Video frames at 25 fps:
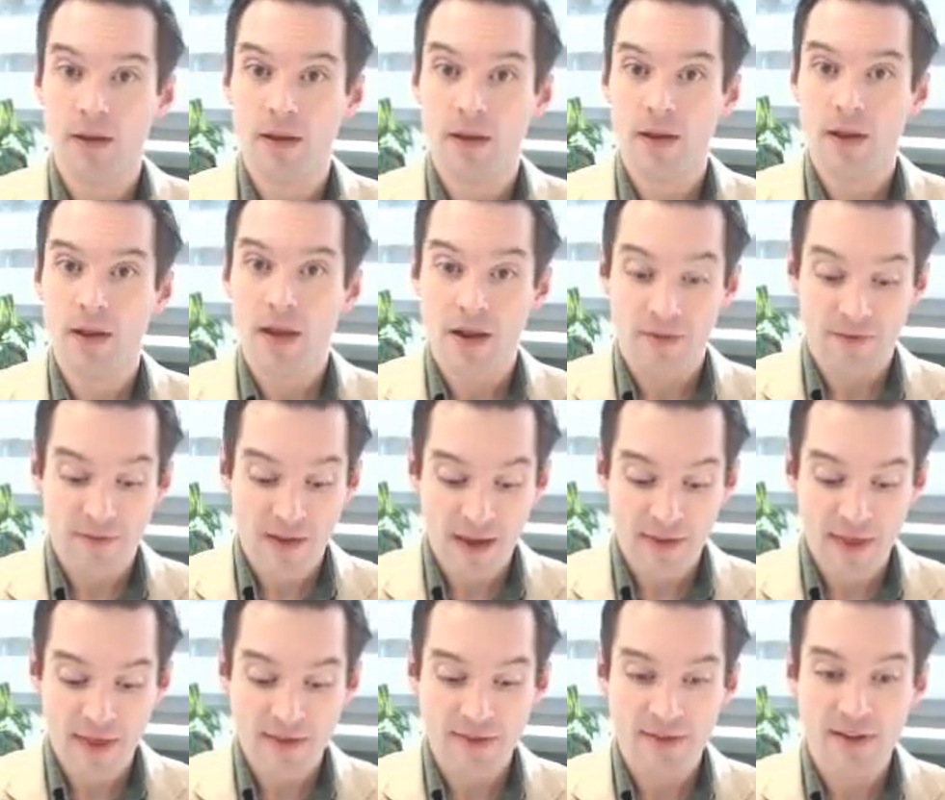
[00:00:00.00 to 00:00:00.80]
And in
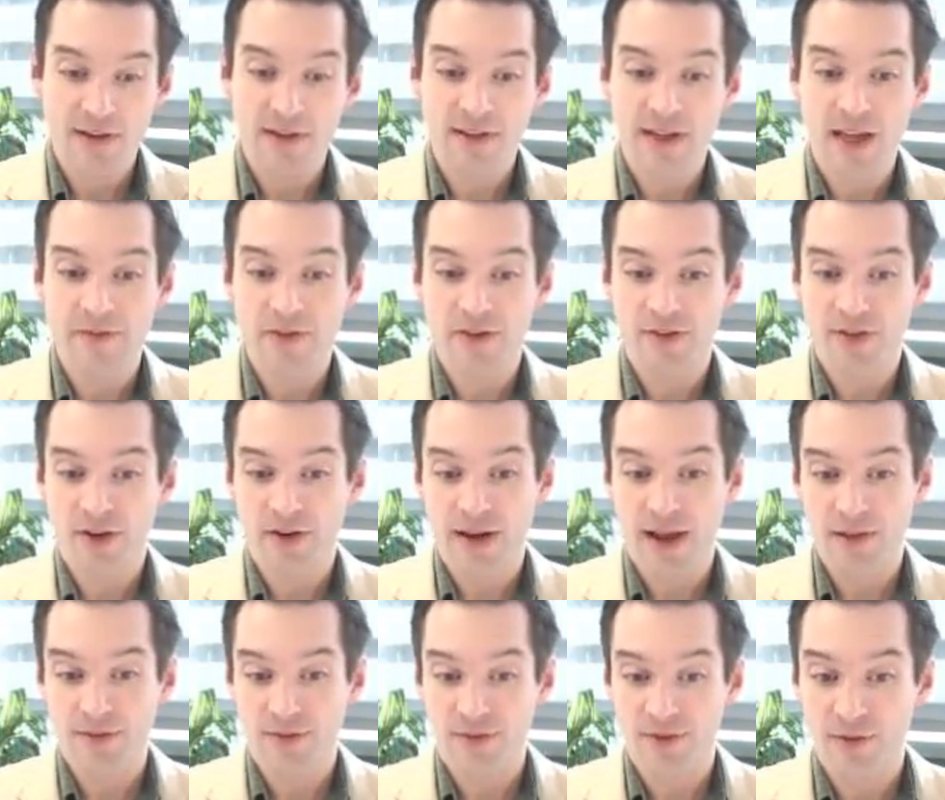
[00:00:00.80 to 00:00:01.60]
fact that's going to give us our
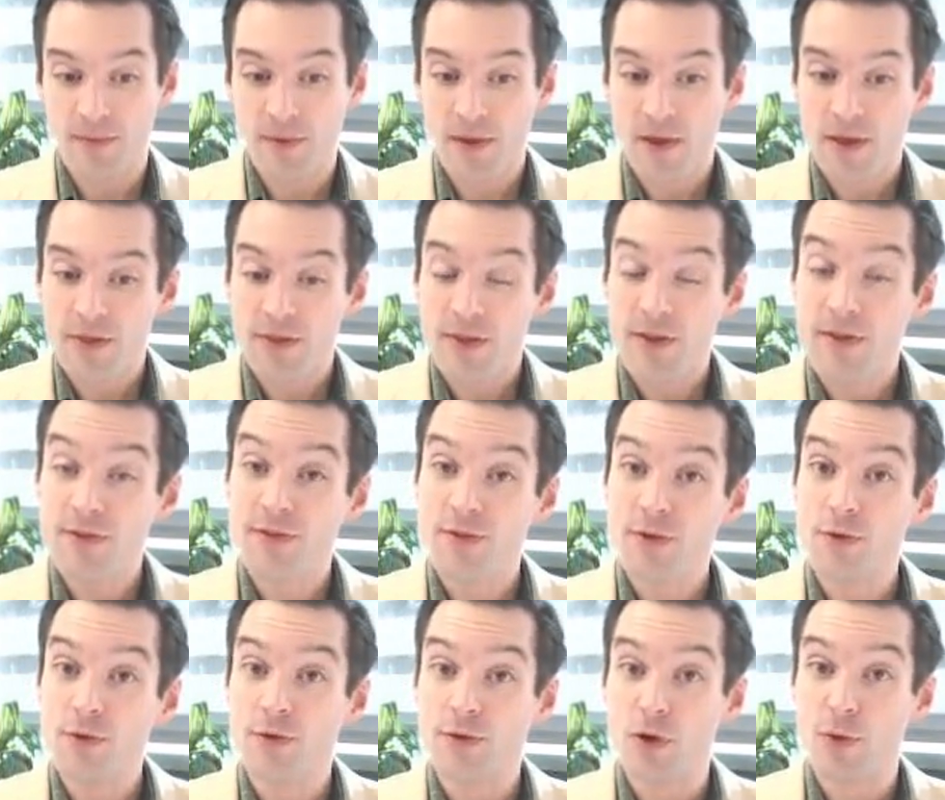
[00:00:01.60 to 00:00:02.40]
answer. These
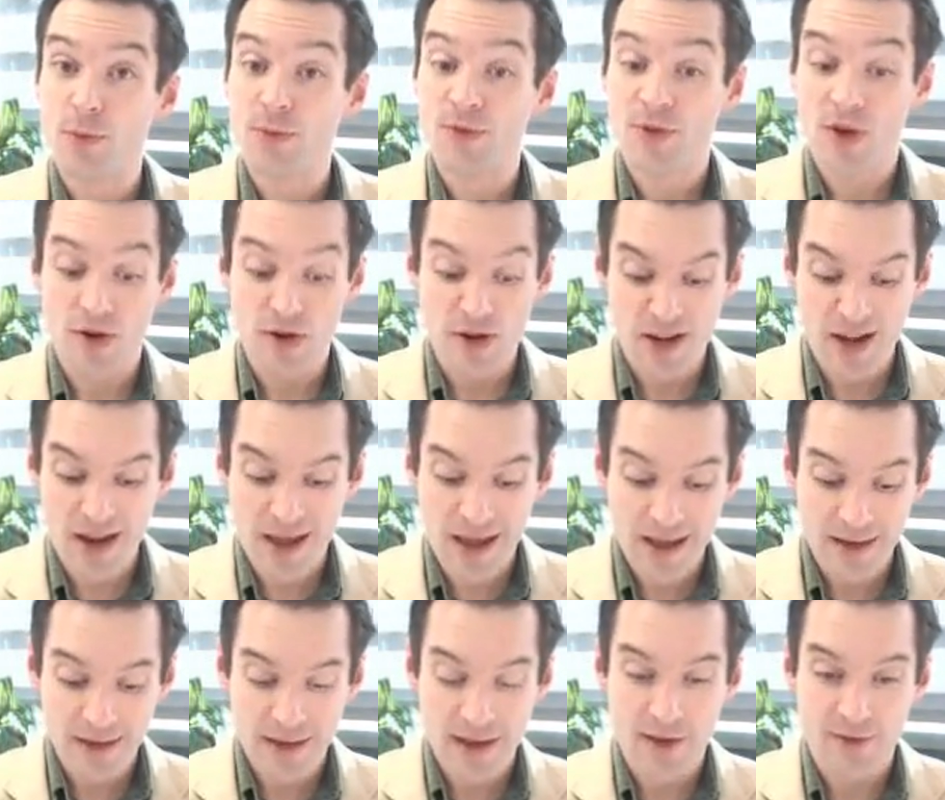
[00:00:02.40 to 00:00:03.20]
two groups are
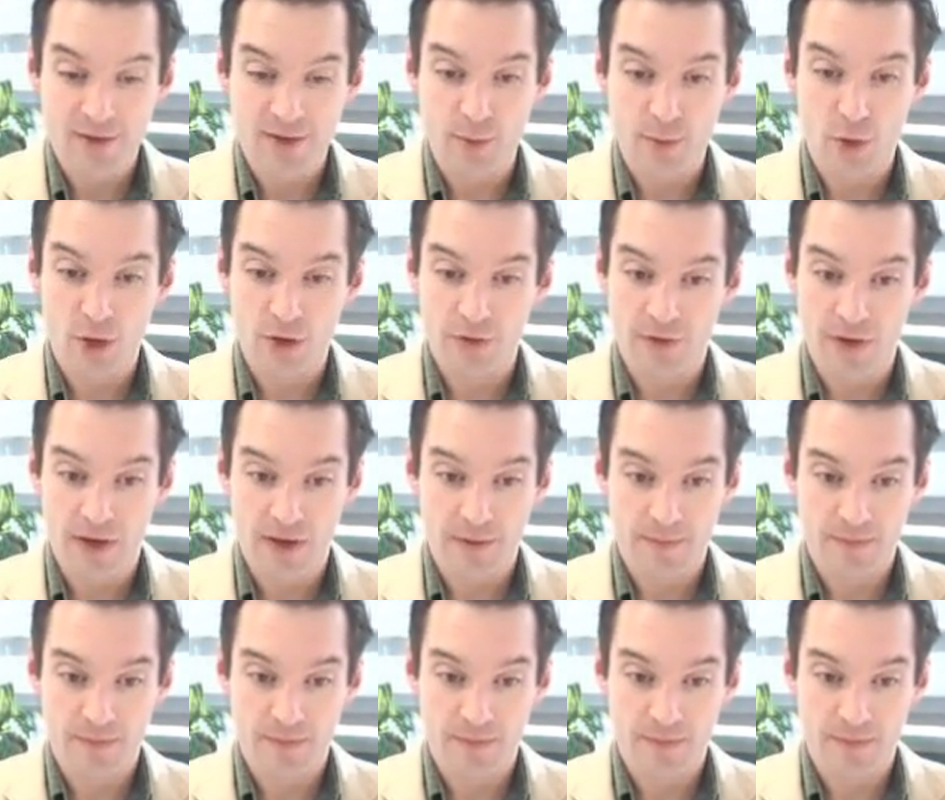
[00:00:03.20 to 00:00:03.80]
not isomorphic.